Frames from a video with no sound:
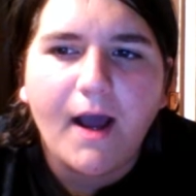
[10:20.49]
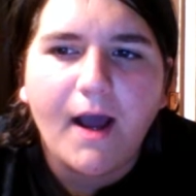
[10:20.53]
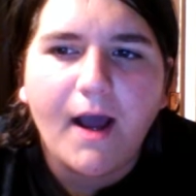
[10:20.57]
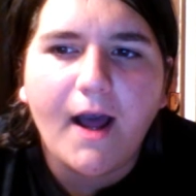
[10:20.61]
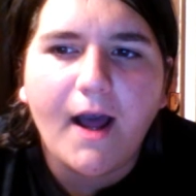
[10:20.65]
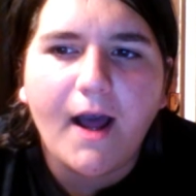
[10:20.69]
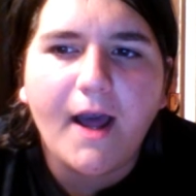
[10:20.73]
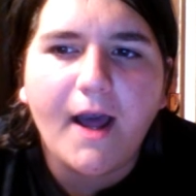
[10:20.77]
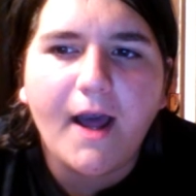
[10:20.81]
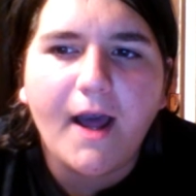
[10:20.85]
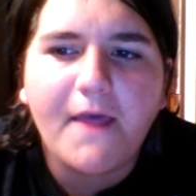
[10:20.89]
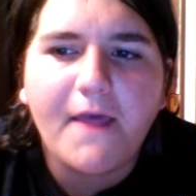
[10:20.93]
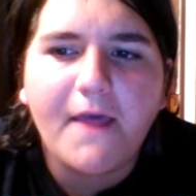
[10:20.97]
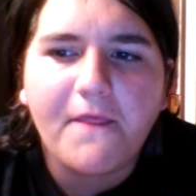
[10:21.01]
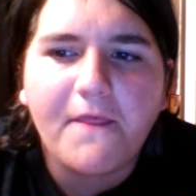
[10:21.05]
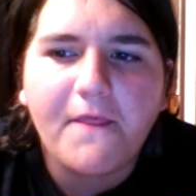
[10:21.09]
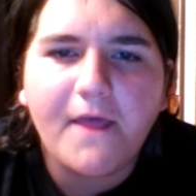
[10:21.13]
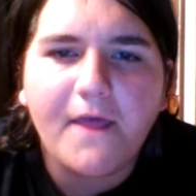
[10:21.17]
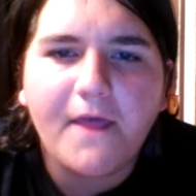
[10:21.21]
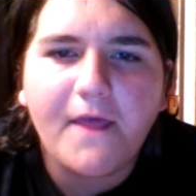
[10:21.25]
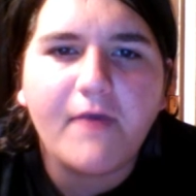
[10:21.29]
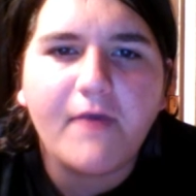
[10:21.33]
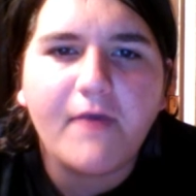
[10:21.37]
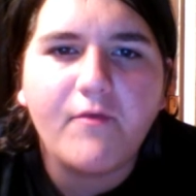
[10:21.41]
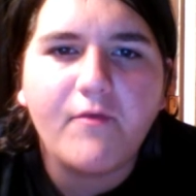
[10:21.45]
I
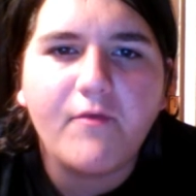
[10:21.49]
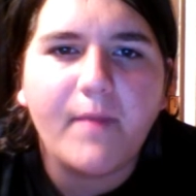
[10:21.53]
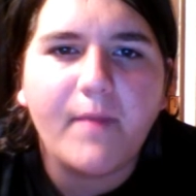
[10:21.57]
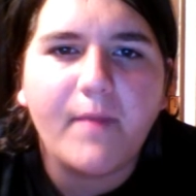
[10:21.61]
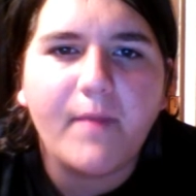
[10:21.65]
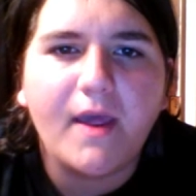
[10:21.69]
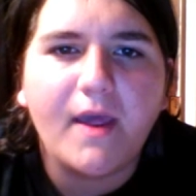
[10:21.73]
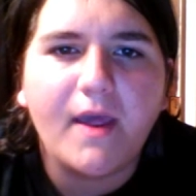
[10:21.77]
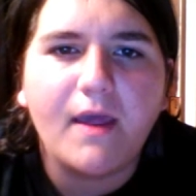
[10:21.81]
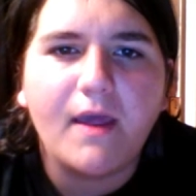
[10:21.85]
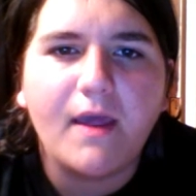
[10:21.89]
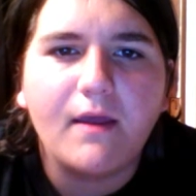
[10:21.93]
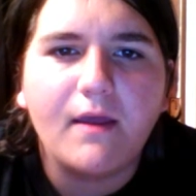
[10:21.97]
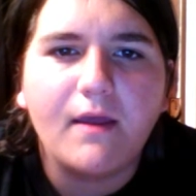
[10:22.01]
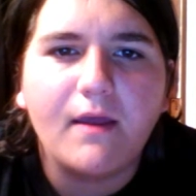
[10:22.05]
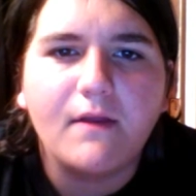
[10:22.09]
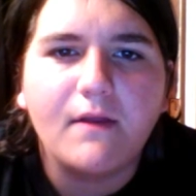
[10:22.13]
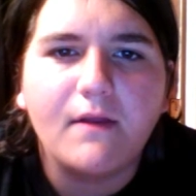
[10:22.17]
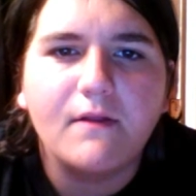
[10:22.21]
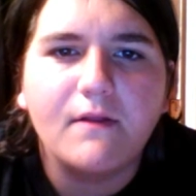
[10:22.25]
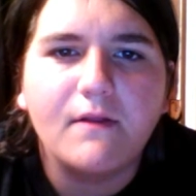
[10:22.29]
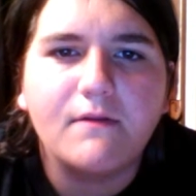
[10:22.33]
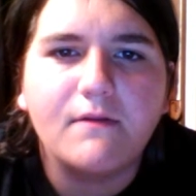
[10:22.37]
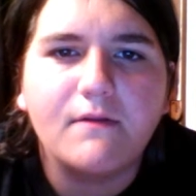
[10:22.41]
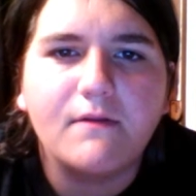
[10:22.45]
think it would be
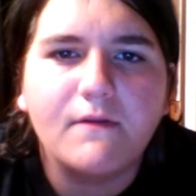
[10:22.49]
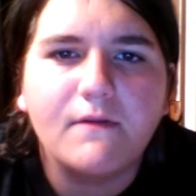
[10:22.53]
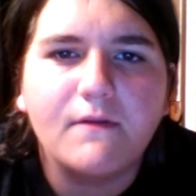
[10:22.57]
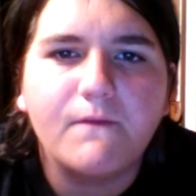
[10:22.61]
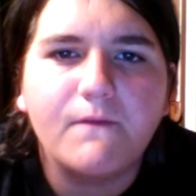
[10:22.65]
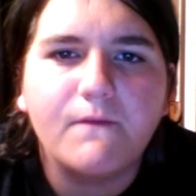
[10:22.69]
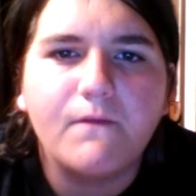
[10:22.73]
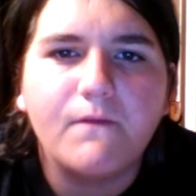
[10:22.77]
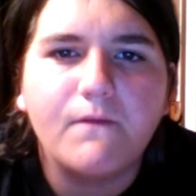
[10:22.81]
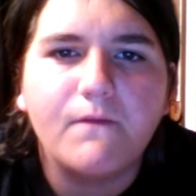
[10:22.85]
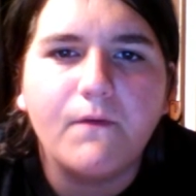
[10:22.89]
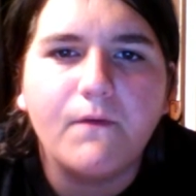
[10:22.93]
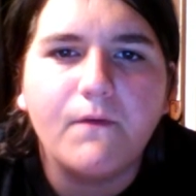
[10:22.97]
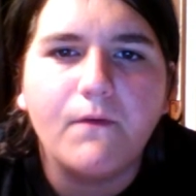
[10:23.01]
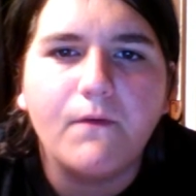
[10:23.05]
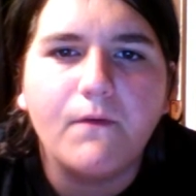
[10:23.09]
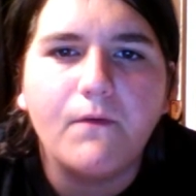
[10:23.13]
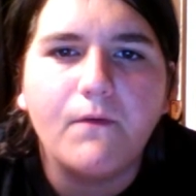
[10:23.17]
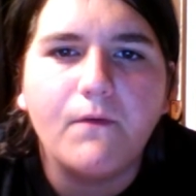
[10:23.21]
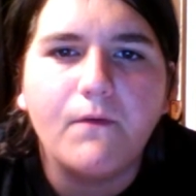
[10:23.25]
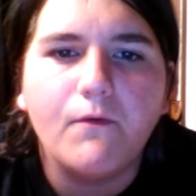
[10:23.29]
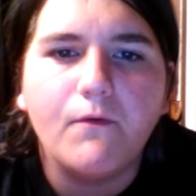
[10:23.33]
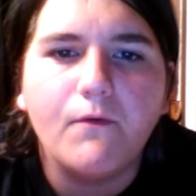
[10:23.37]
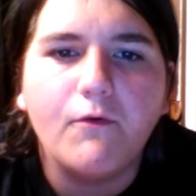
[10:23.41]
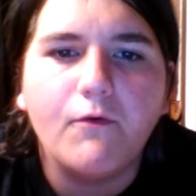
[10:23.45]

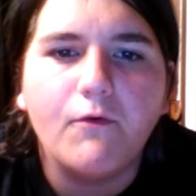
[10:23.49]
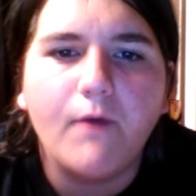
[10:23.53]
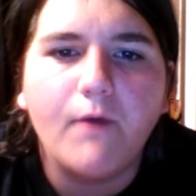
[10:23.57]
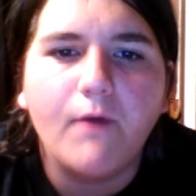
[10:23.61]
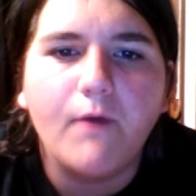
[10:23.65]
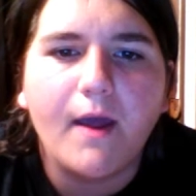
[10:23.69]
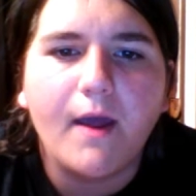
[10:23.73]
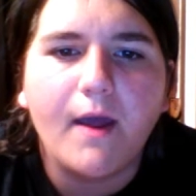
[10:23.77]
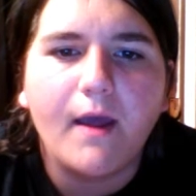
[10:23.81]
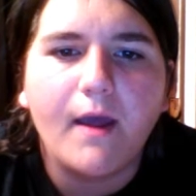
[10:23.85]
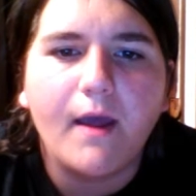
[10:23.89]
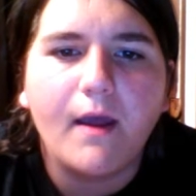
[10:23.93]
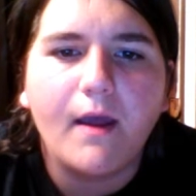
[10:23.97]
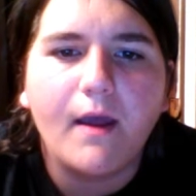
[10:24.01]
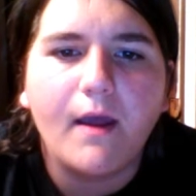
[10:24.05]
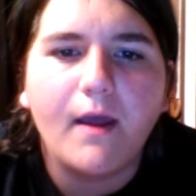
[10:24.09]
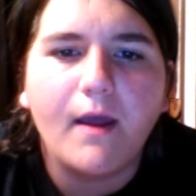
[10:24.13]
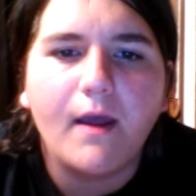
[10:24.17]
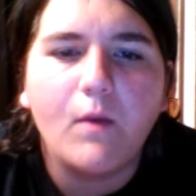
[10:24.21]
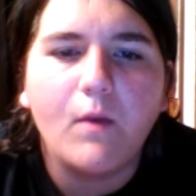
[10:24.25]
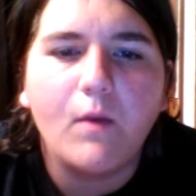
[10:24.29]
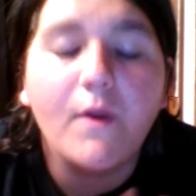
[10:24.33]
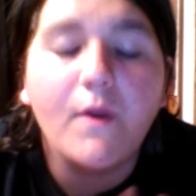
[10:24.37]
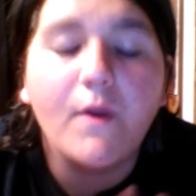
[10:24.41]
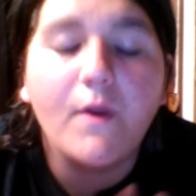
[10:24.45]
to,
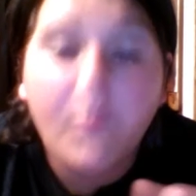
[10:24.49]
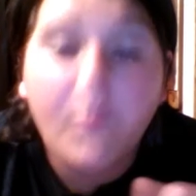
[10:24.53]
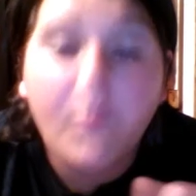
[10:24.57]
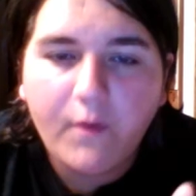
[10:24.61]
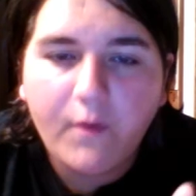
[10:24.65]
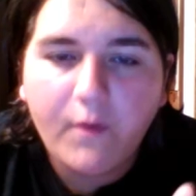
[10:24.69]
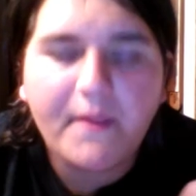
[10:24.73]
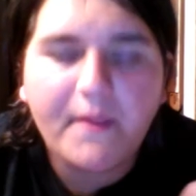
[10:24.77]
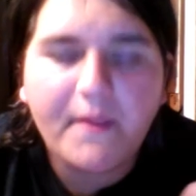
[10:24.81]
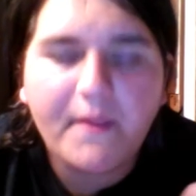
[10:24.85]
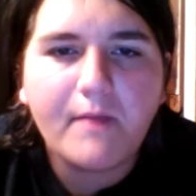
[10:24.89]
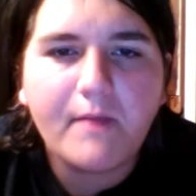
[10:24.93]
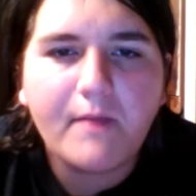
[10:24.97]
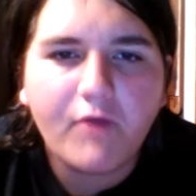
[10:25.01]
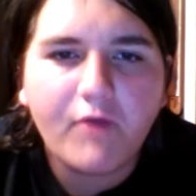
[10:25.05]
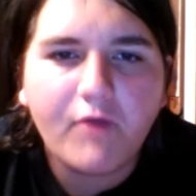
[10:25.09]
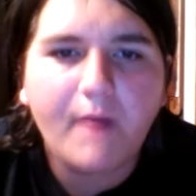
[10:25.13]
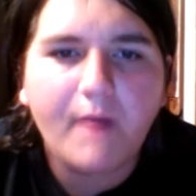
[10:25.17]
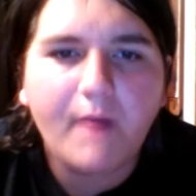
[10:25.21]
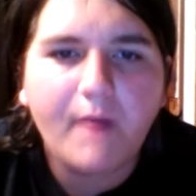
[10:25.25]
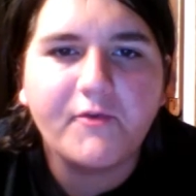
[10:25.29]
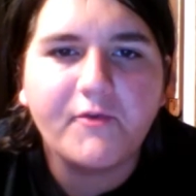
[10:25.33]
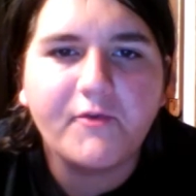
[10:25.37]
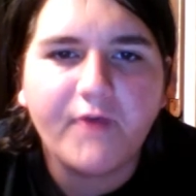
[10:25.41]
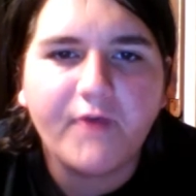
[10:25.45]
within
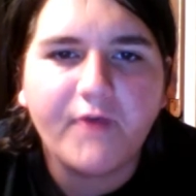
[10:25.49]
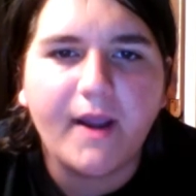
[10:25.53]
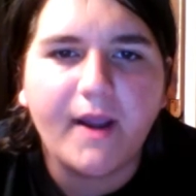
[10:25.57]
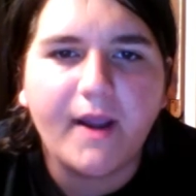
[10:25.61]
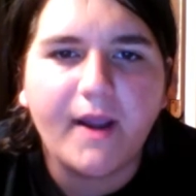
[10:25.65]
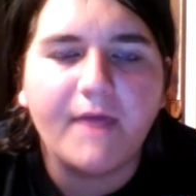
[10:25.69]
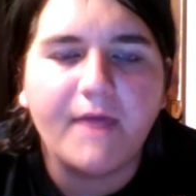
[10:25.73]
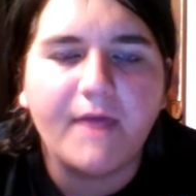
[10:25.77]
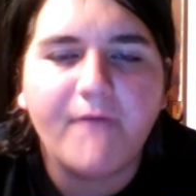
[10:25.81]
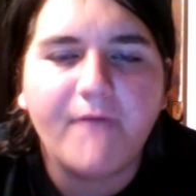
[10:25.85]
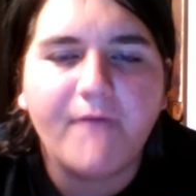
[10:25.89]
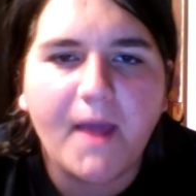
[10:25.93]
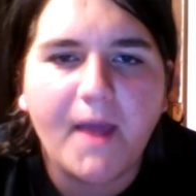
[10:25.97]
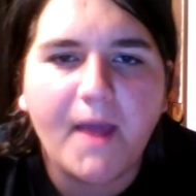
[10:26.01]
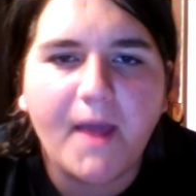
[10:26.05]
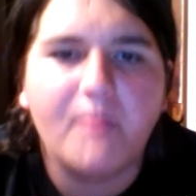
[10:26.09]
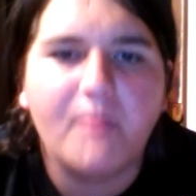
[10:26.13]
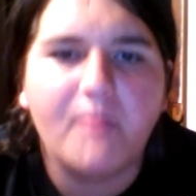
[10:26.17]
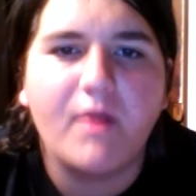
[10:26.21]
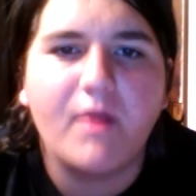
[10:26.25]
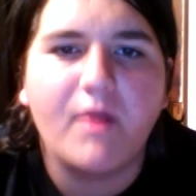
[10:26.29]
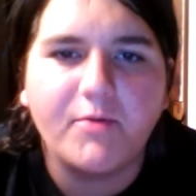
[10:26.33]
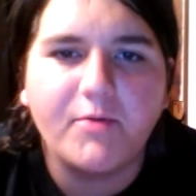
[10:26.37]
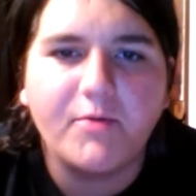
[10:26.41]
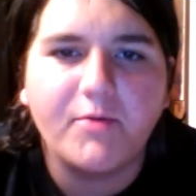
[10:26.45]
proper training, if I had the
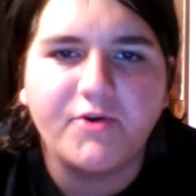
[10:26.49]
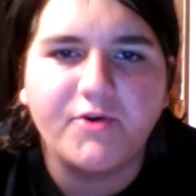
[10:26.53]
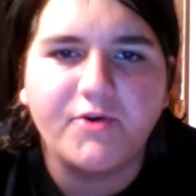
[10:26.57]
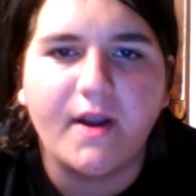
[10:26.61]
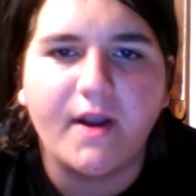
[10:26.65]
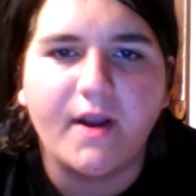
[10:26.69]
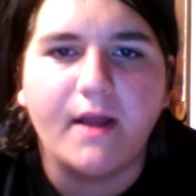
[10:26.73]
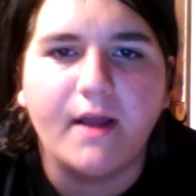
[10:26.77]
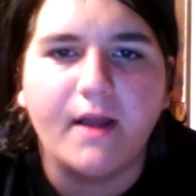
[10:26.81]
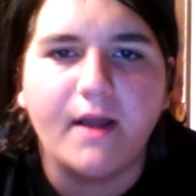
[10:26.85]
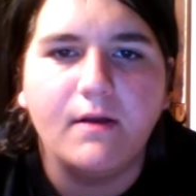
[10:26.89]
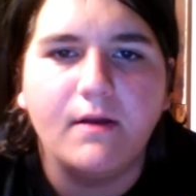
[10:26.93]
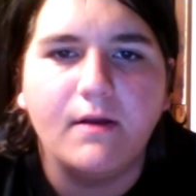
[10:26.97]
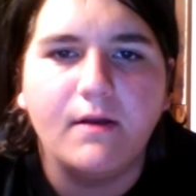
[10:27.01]
proper training,